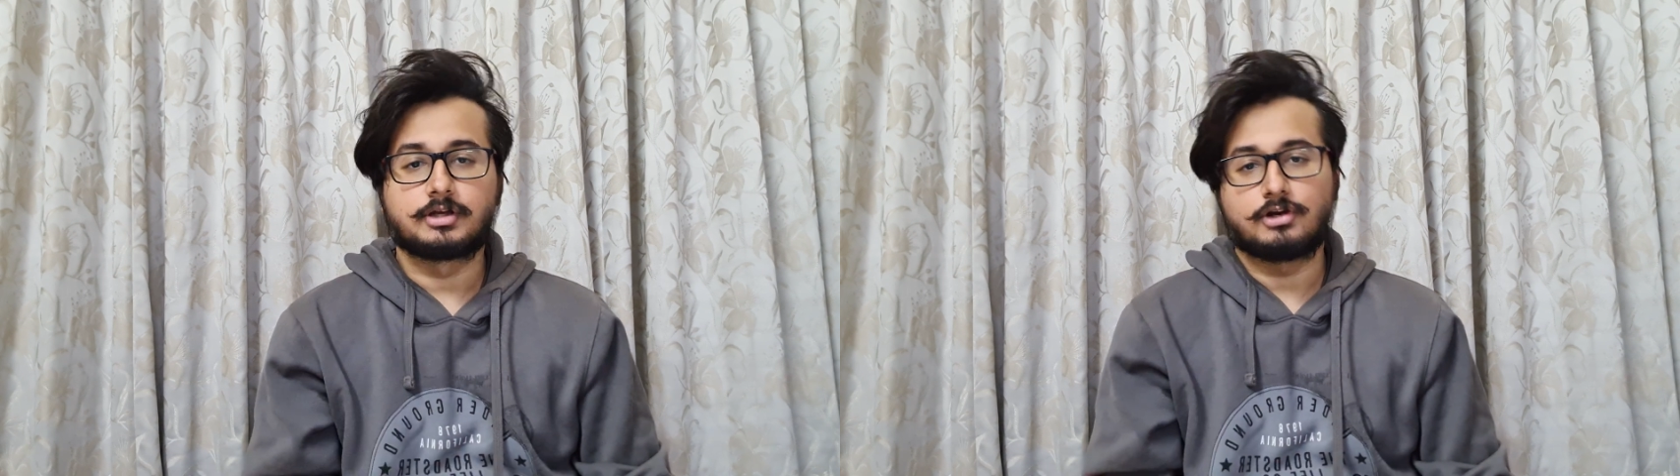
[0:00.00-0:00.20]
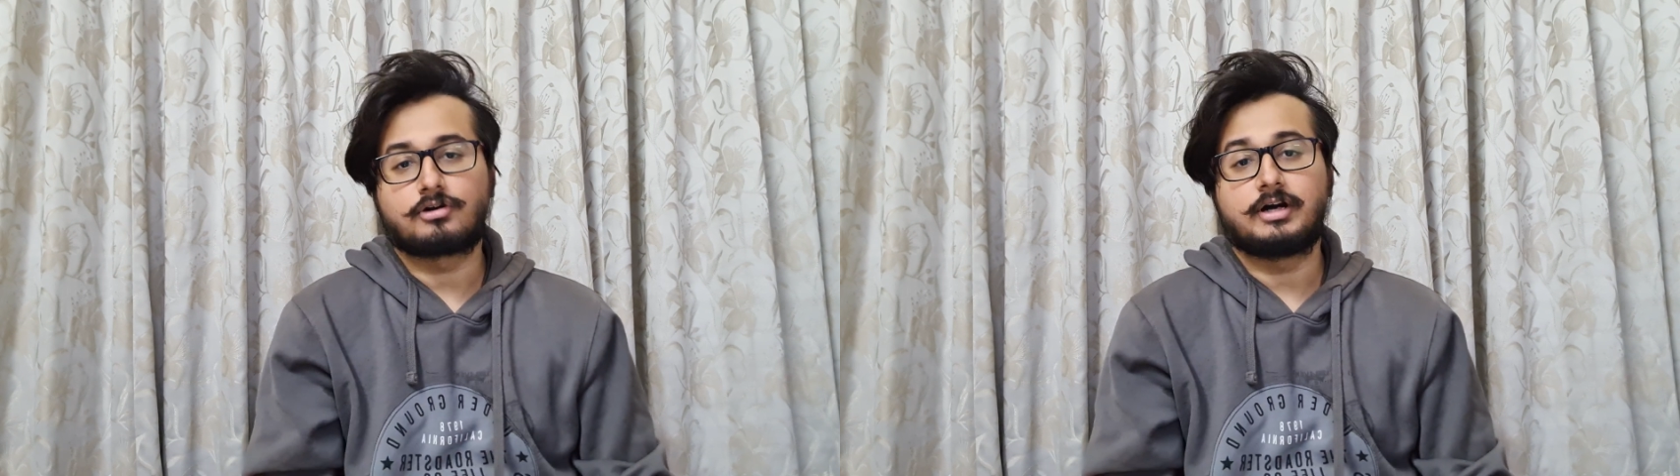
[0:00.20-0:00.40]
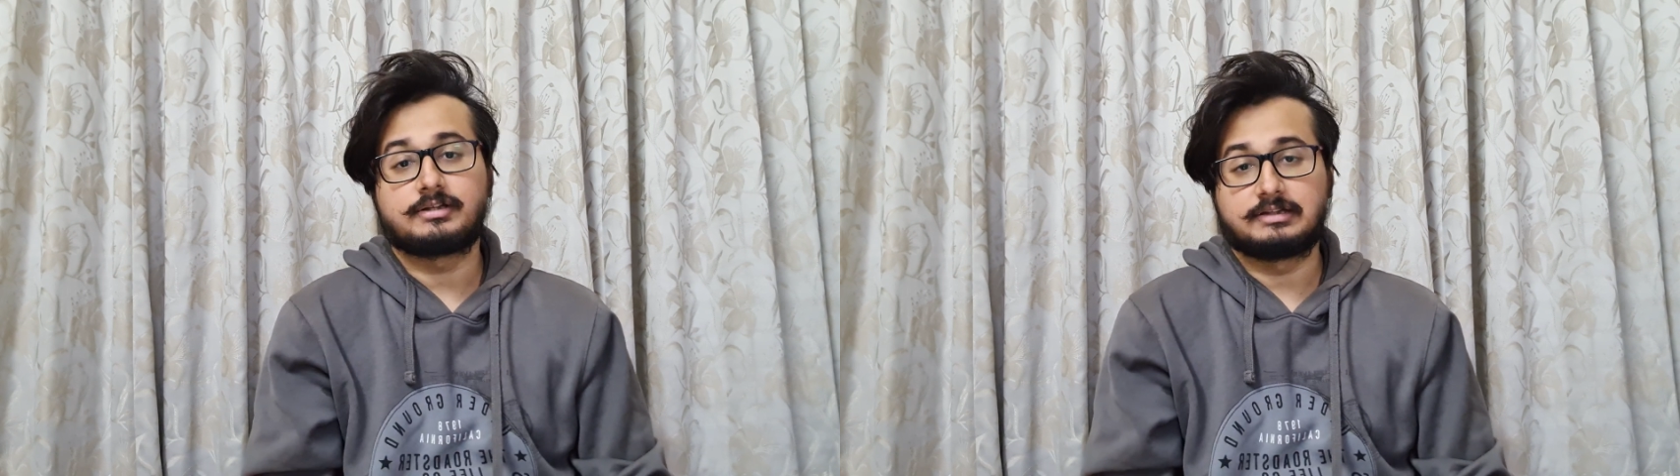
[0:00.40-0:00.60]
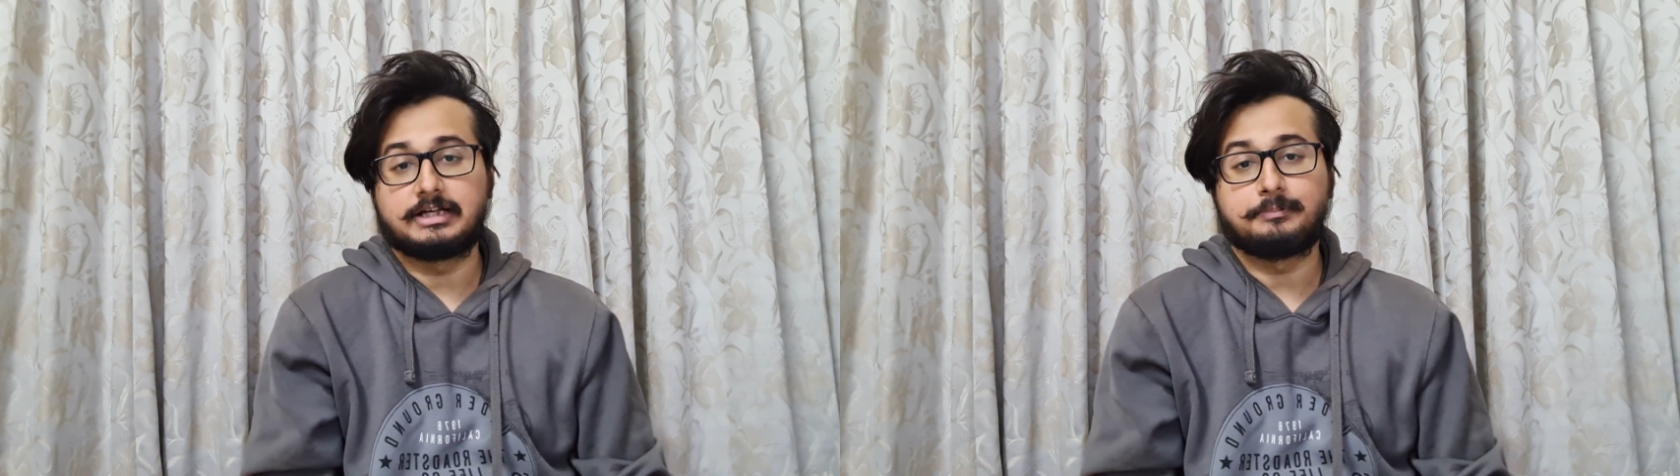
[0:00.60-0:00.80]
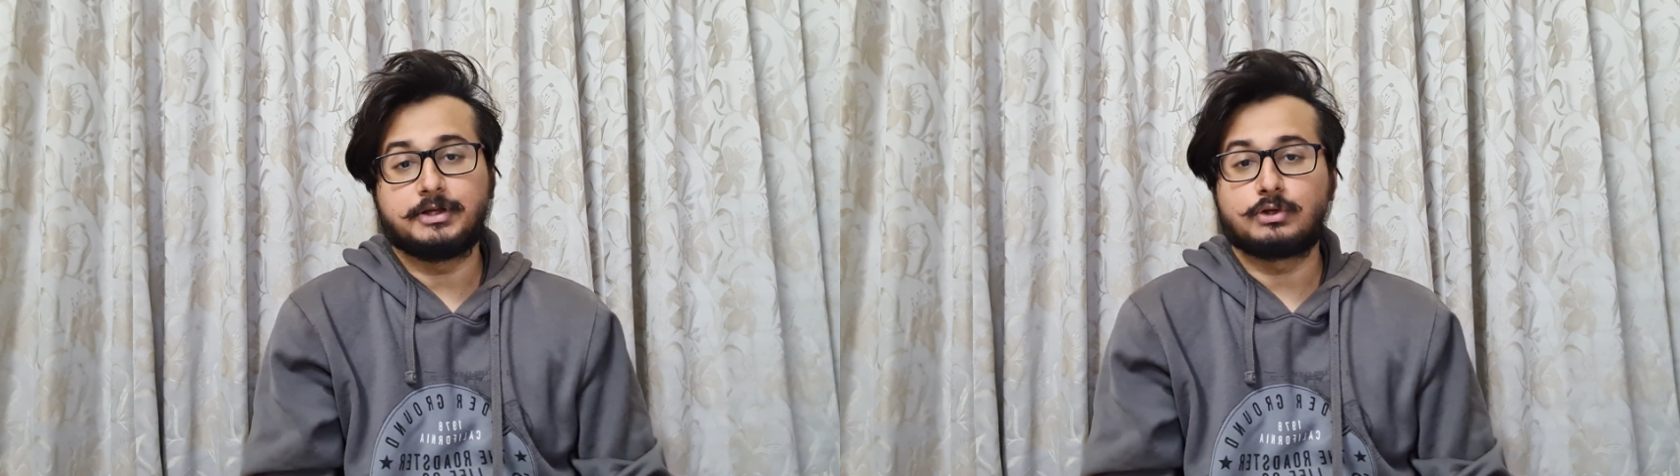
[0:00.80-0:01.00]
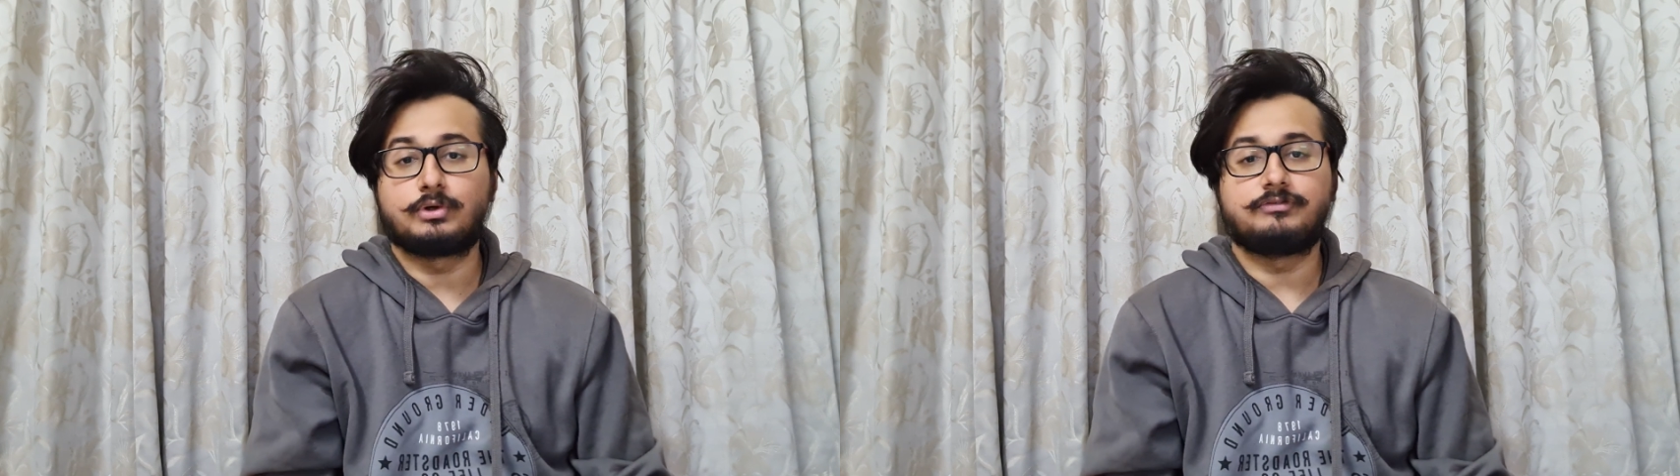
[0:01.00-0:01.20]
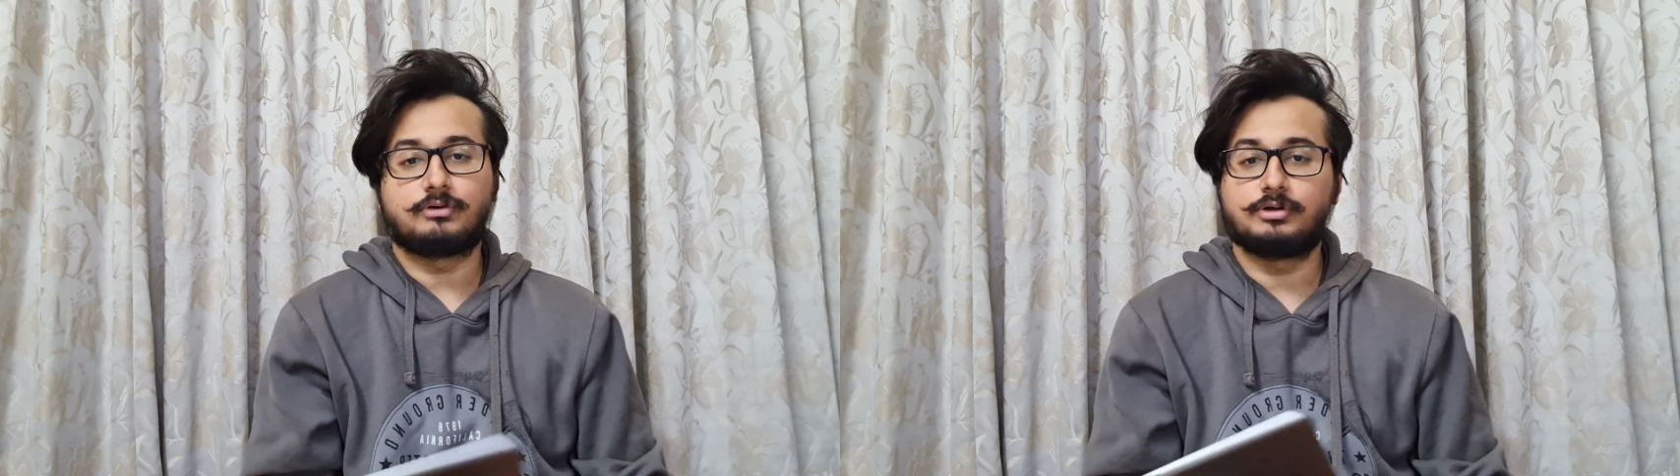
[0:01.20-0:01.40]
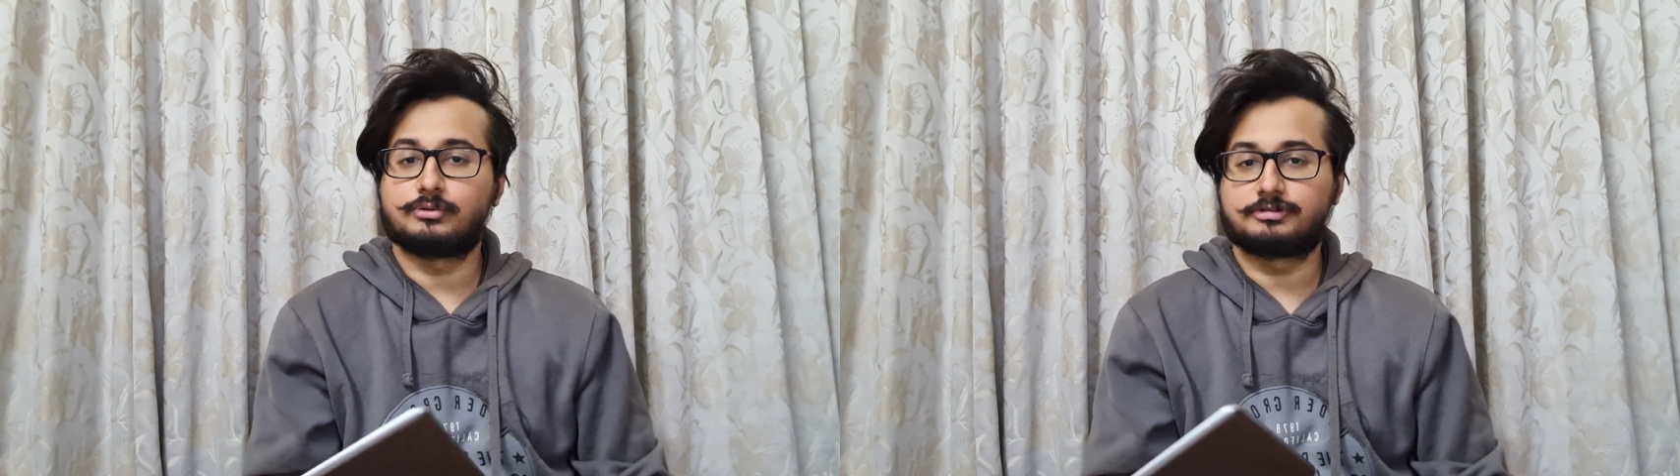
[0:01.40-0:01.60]
Now guys, let me know if you
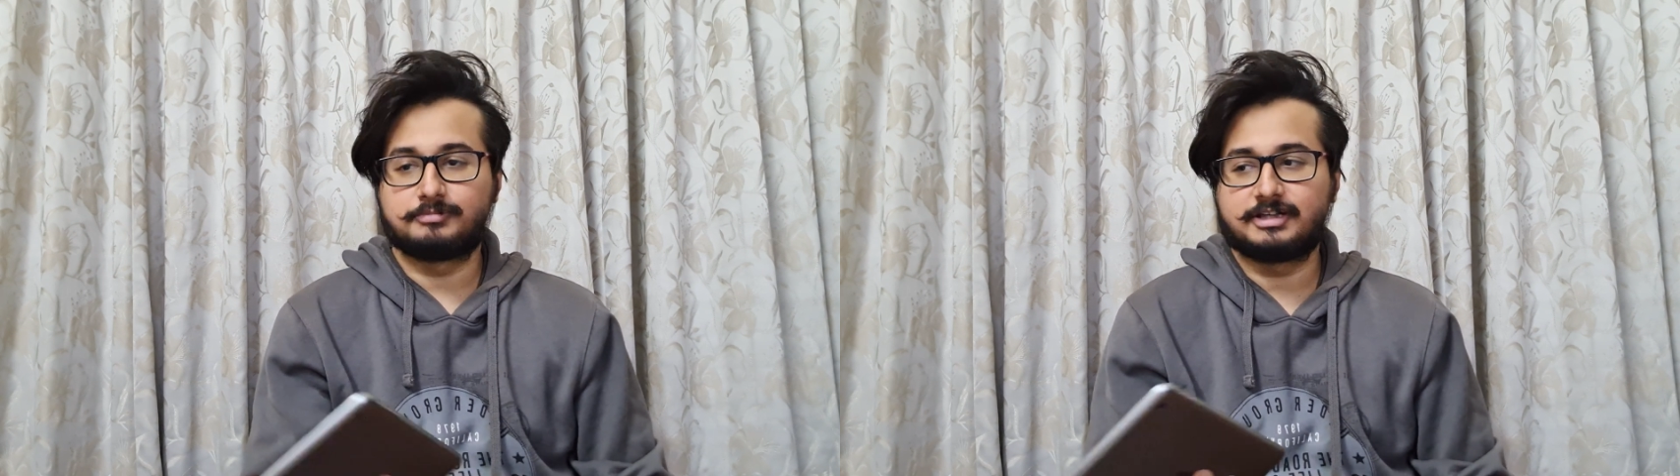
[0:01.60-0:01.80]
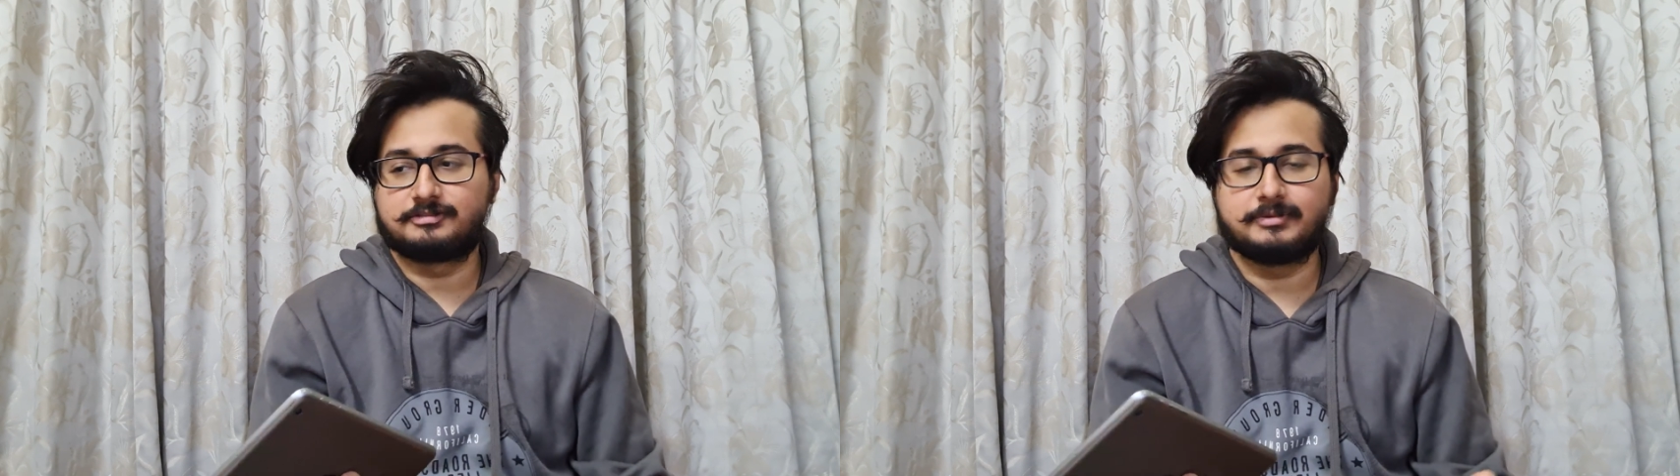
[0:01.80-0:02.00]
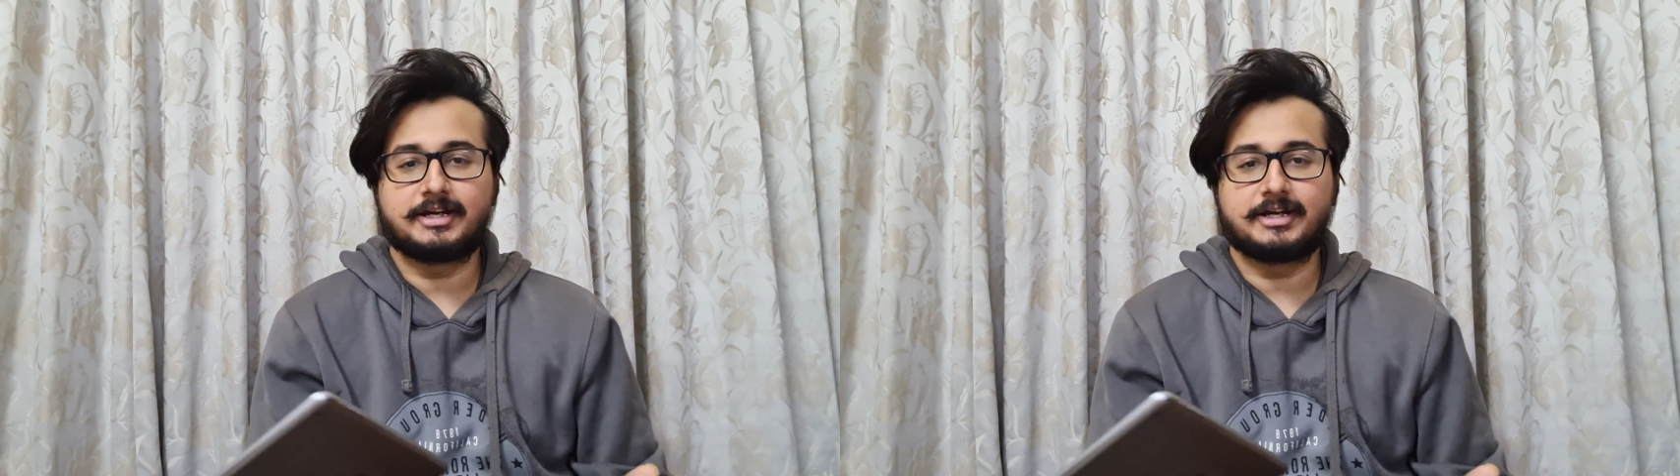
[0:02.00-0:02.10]
use Bixby